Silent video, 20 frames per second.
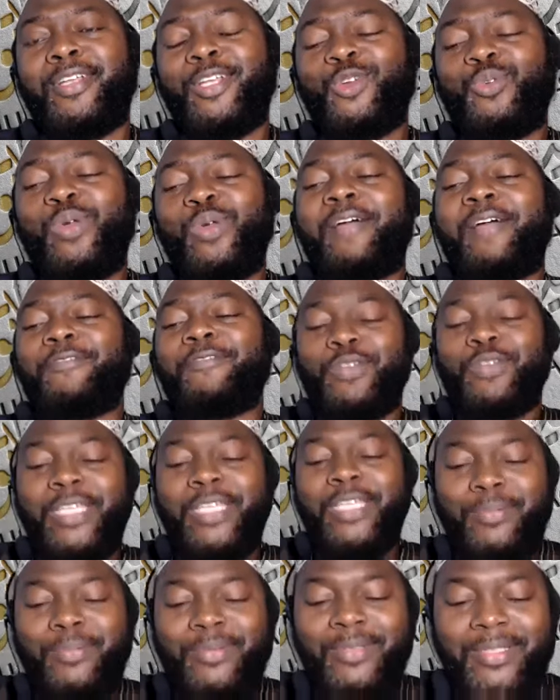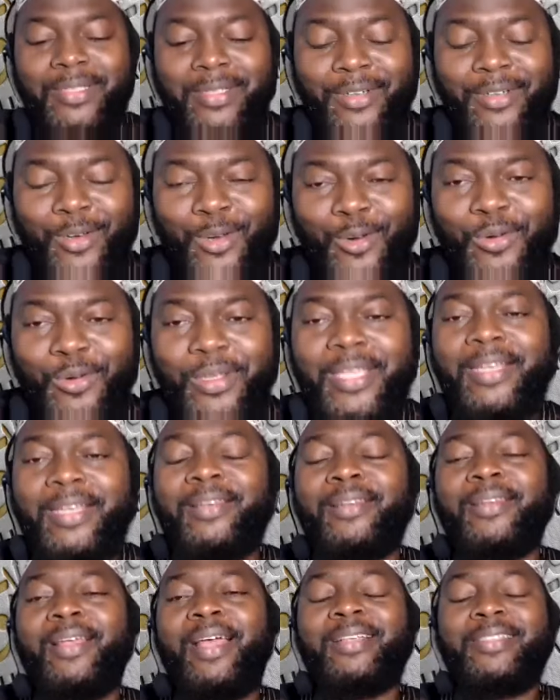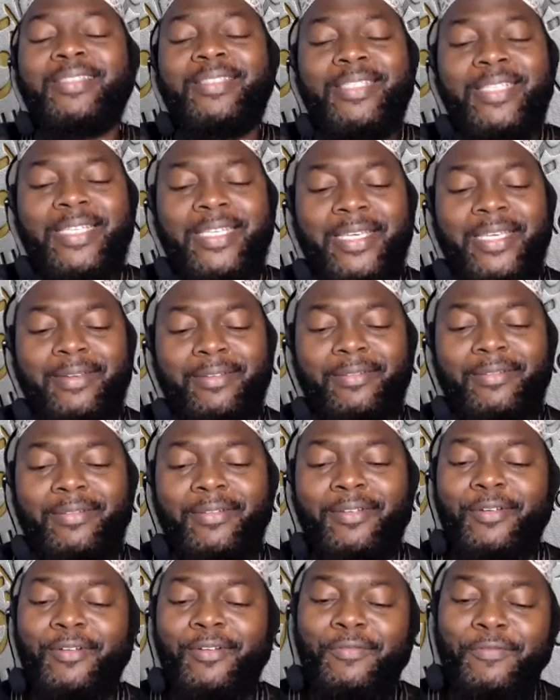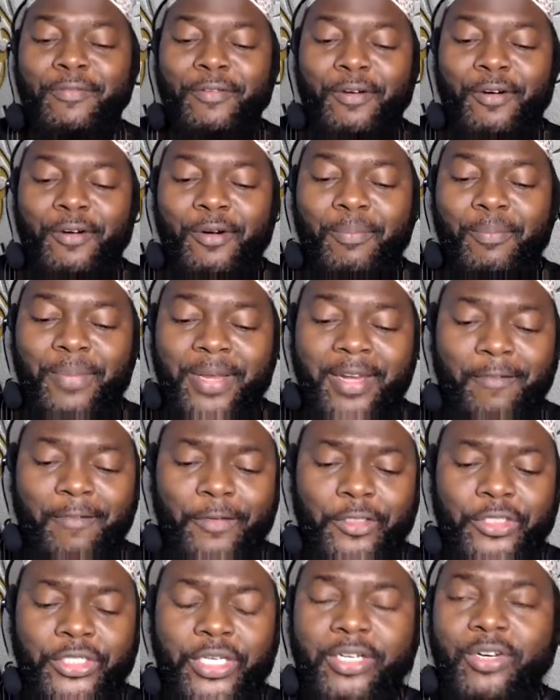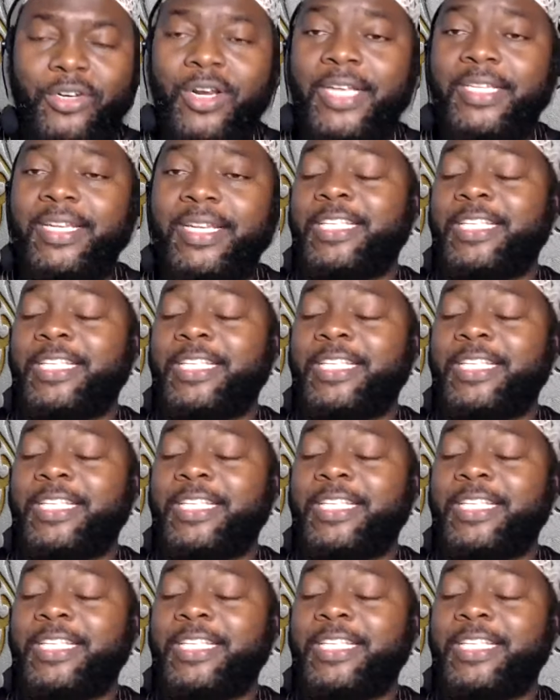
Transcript: We have to keep looking and seeking for beneficial knowledge.